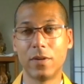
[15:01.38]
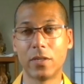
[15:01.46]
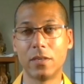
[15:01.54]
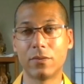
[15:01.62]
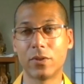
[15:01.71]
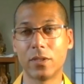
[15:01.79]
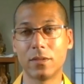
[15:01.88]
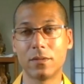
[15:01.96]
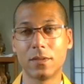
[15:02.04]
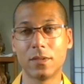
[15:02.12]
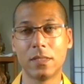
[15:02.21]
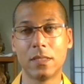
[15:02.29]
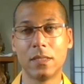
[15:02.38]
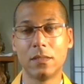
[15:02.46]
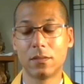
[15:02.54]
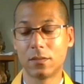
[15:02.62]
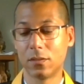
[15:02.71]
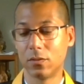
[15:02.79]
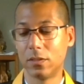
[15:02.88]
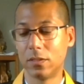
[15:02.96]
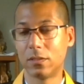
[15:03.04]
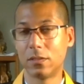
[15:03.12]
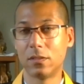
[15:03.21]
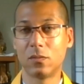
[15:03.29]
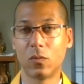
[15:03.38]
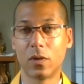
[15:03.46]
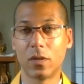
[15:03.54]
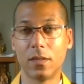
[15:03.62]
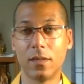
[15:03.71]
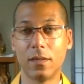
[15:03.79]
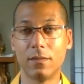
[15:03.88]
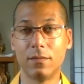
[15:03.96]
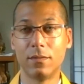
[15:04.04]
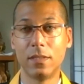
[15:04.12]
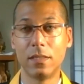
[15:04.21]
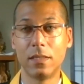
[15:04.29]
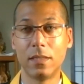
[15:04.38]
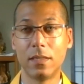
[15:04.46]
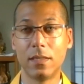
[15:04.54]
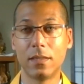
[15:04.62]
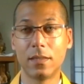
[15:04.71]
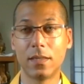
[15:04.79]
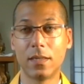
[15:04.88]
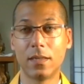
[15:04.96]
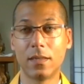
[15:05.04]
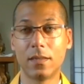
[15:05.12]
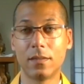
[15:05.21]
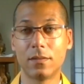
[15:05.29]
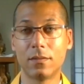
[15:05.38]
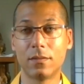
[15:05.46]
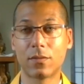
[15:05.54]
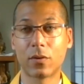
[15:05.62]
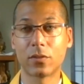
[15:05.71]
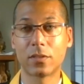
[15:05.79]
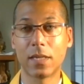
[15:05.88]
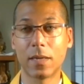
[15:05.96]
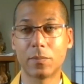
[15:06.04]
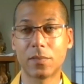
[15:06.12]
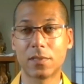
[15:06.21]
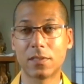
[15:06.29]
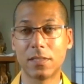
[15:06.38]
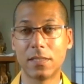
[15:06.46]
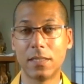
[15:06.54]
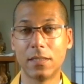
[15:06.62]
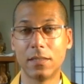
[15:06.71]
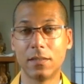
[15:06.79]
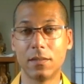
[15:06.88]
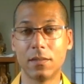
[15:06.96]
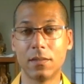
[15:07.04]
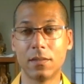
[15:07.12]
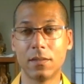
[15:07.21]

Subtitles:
very different. So this is one of the first steps in